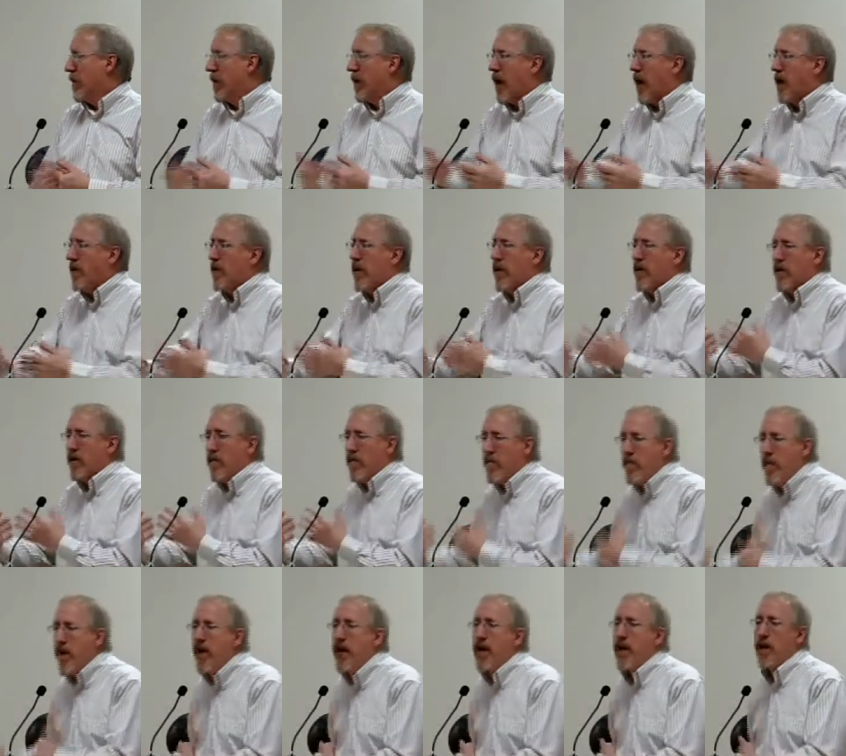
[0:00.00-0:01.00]
Come unto
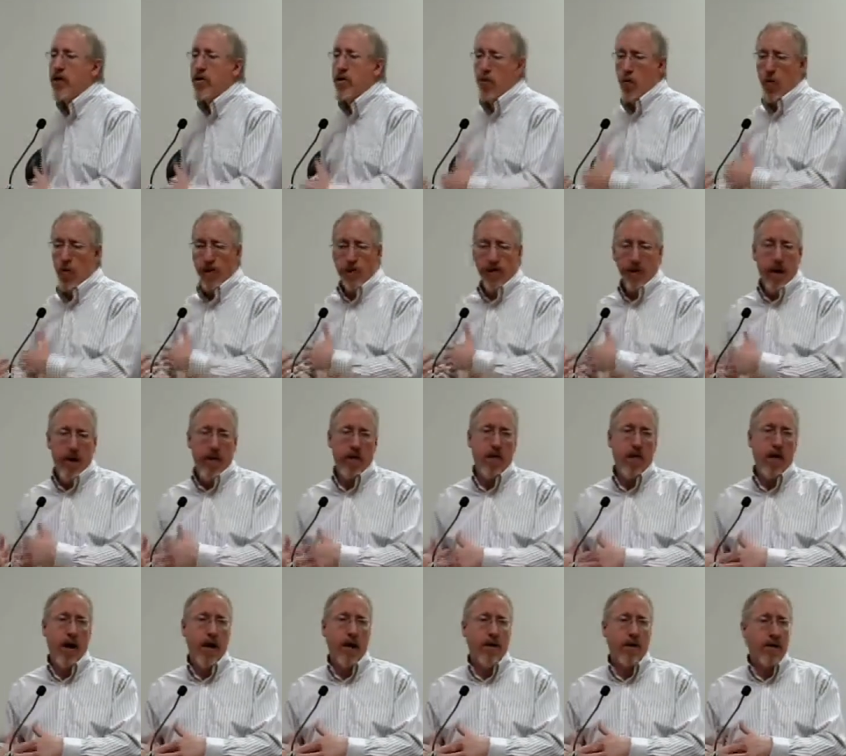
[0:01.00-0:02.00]
me and you will find
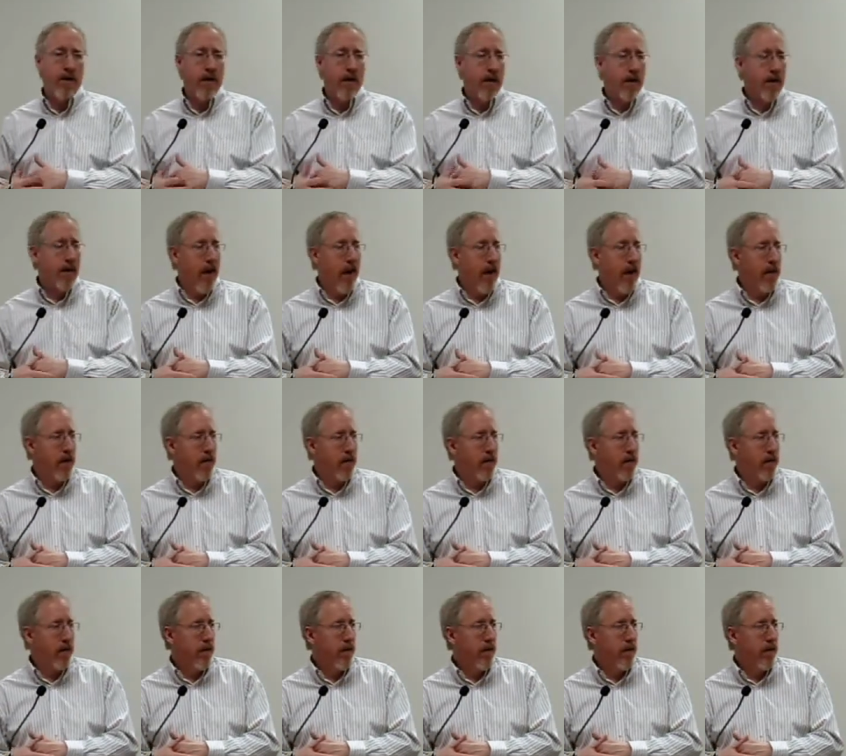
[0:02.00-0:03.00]
rest, he
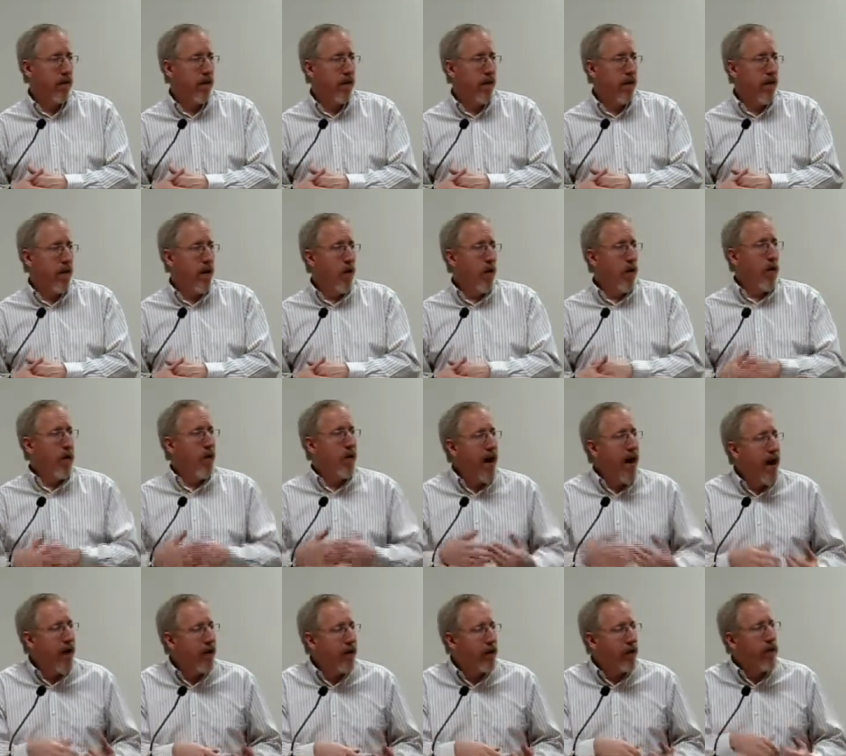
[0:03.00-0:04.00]
says.
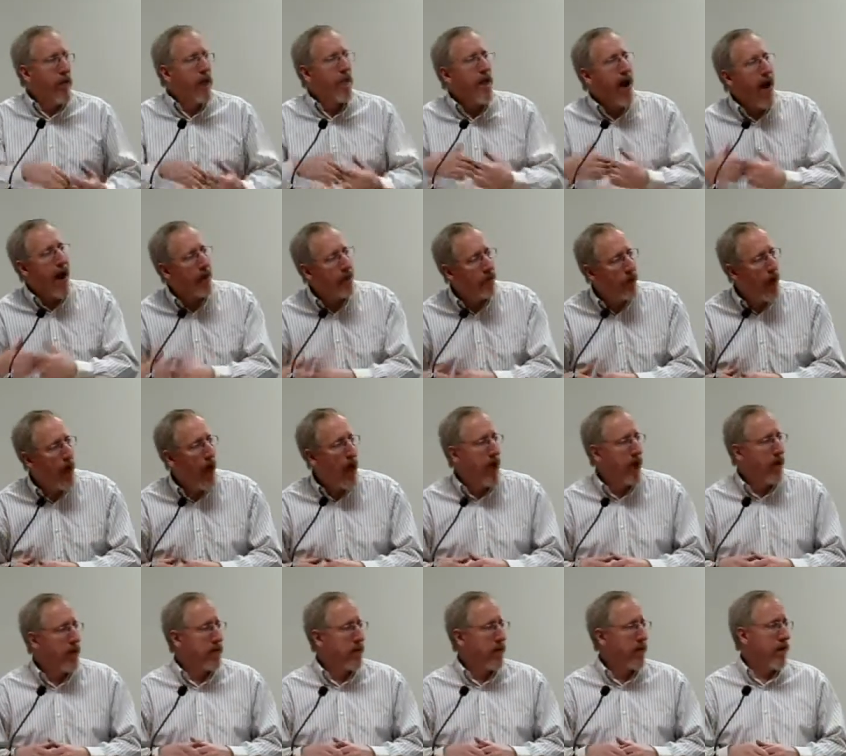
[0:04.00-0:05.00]
Repent, be
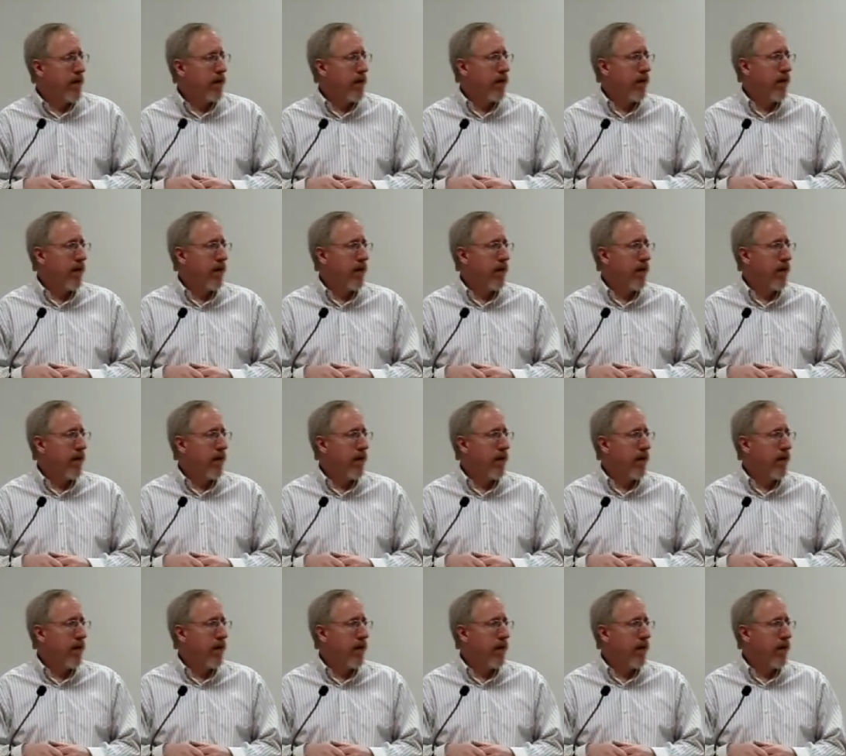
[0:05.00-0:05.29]
baptized.